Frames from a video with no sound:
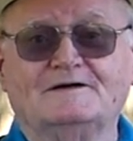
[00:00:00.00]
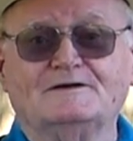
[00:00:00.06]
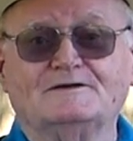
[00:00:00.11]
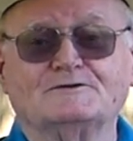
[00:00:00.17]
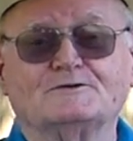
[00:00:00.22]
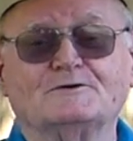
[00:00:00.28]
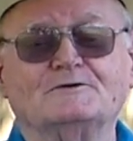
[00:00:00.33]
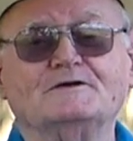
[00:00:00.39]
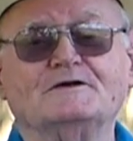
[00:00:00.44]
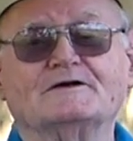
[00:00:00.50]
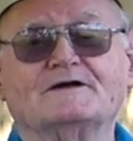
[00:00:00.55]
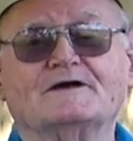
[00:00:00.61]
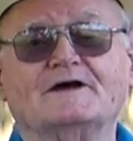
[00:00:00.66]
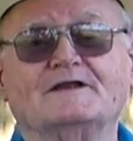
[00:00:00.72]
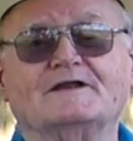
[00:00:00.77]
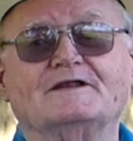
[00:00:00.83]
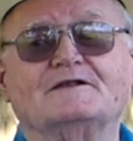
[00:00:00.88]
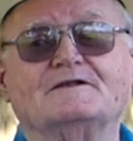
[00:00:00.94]
So you
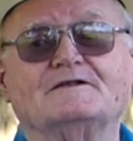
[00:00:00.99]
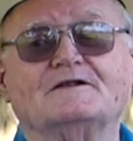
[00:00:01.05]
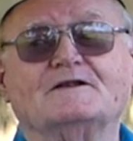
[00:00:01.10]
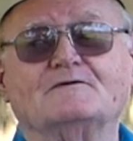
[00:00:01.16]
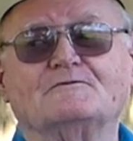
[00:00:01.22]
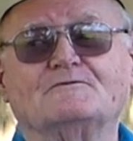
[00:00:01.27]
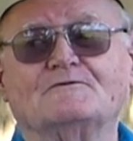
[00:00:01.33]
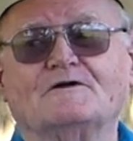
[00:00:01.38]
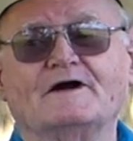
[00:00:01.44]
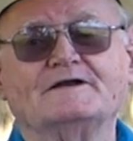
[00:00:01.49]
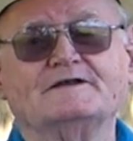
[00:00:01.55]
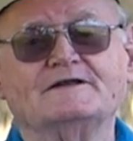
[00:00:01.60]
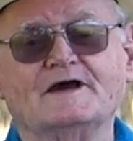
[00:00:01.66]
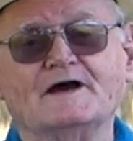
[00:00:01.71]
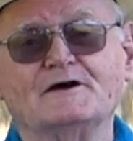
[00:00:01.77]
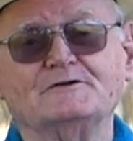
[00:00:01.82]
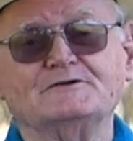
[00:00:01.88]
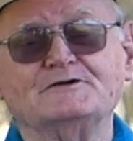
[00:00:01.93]
can write
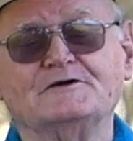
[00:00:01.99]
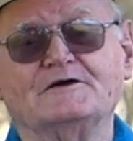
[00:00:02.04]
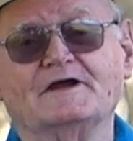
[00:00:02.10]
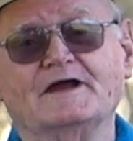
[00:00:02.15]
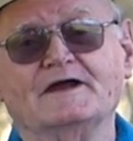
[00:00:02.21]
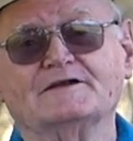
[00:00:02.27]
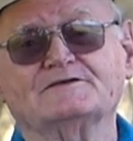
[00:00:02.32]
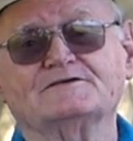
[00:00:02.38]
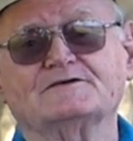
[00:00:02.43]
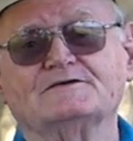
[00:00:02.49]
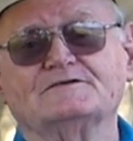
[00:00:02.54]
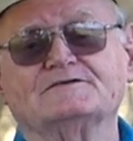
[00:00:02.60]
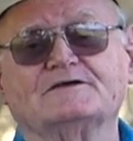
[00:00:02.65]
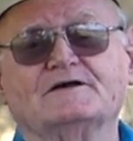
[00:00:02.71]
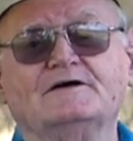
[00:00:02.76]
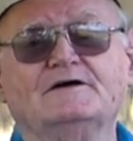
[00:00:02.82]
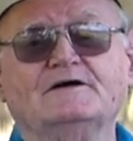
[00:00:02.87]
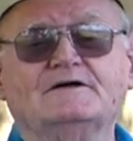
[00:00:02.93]
down your
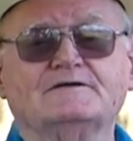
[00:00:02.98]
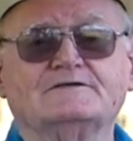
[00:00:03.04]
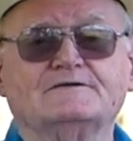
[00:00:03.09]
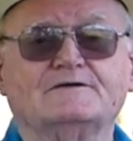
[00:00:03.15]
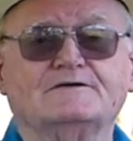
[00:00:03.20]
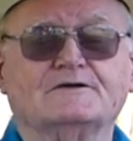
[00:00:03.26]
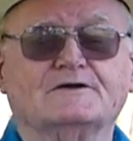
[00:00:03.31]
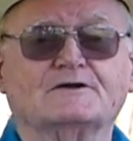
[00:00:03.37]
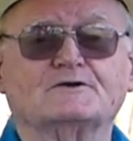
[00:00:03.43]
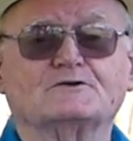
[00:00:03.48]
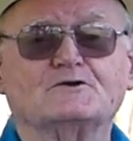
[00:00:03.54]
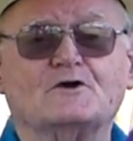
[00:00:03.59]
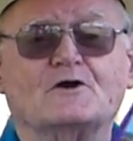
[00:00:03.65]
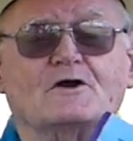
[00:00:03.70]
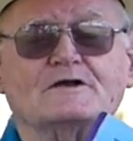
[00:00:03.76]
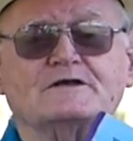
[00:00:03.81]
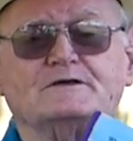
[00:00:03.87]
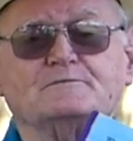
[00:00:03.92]
answers, so you can
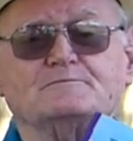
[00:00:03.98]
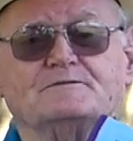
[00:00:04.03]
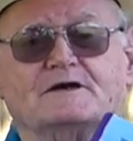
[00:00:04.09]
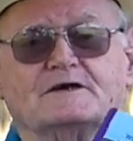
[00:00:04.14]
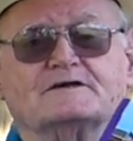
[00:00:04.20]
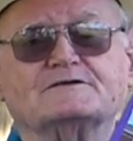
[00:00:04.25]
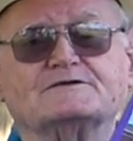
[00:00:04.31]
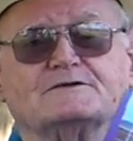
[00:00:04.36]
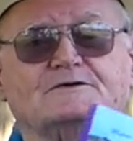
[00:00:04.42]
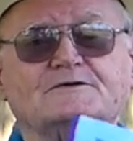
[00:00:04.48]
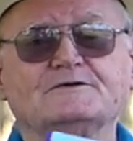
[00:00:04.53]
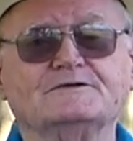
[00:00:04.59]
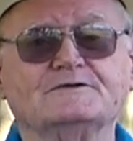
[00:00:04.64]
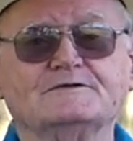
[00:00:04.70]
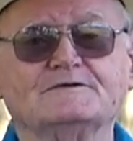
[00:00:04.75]
draw your pictures.